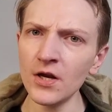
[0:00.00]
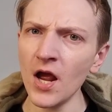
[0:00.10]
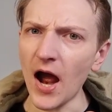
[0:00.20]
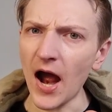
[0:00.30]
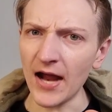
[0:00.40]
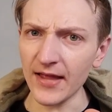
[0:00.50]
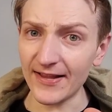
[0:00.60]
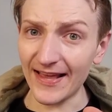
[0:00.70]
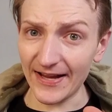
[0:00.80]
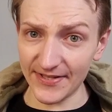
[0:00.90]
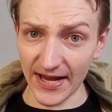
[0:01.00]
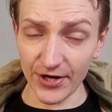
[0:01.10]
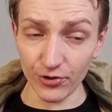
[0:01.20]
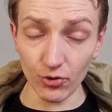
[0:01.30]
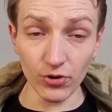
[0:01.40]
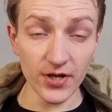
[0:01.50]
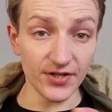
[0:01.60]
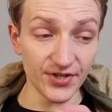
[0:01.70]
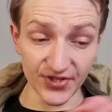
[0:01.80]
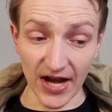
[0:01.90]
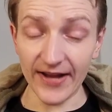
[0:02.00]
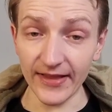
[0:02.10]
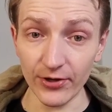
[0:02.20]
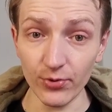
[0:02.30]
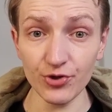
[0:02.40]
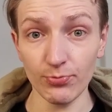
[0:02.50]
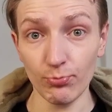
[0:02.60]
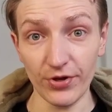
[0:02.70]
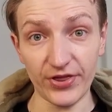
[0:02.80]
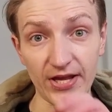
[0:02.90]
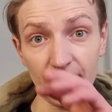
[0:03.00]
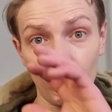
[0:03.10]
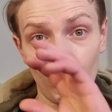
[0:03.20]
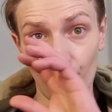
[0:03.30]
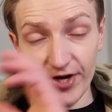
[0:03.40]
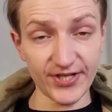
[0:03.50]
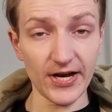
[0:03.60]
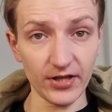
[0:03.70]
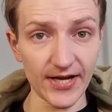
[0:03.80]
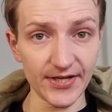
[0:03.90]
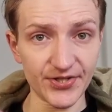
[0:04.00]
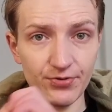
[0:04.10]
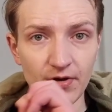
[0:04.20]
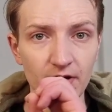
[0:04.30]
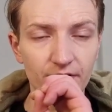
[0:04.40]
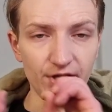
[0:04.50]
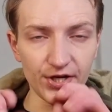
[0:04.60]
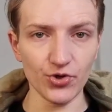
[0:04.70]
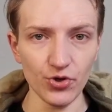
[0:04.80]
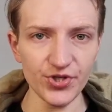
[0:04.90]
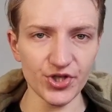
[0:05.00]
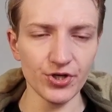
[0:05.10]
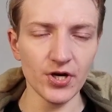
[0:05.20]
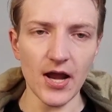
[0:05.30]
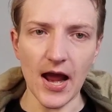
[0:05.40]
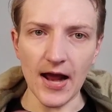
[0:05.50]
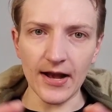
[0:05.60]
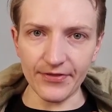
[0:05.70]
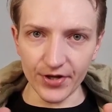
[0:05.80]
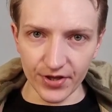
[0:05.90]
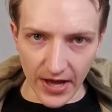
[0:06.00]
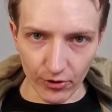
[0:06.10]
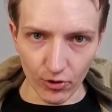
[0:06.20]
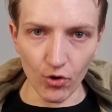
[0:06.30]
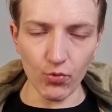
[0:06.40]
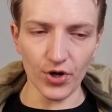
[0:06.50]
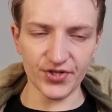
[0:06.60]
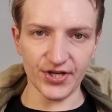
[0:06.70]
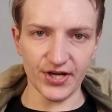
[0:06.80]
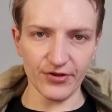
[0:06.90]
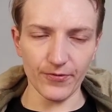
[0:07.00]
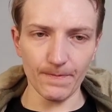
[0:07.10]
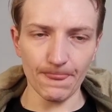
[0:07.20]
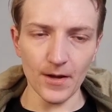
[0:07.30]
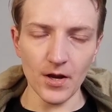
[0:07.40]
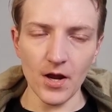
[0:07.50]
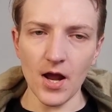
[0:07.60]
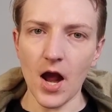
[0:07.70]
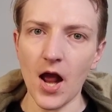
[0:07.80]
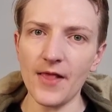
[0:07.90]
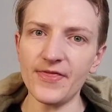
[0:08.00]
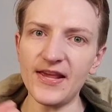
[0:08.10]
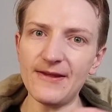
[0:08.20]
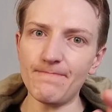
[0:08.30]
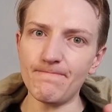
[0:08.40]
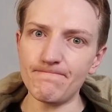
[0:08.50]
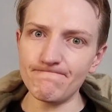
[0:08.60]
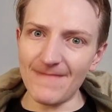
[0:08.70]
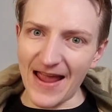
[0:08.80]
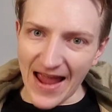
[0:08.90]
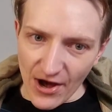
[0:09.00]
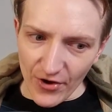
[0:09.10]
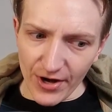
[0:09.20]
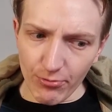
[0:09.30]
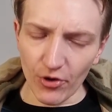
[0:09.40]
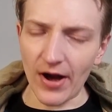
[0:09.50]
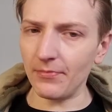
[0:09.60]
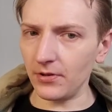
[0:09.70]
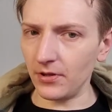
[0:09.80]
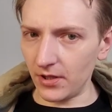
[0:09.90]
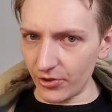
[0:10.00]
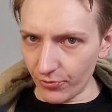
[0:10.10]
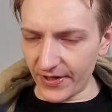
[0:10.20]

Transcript: I like the hexagonal design language with the rear tail lights, the exhaust, and I think that all works together. The area where I'm a little bit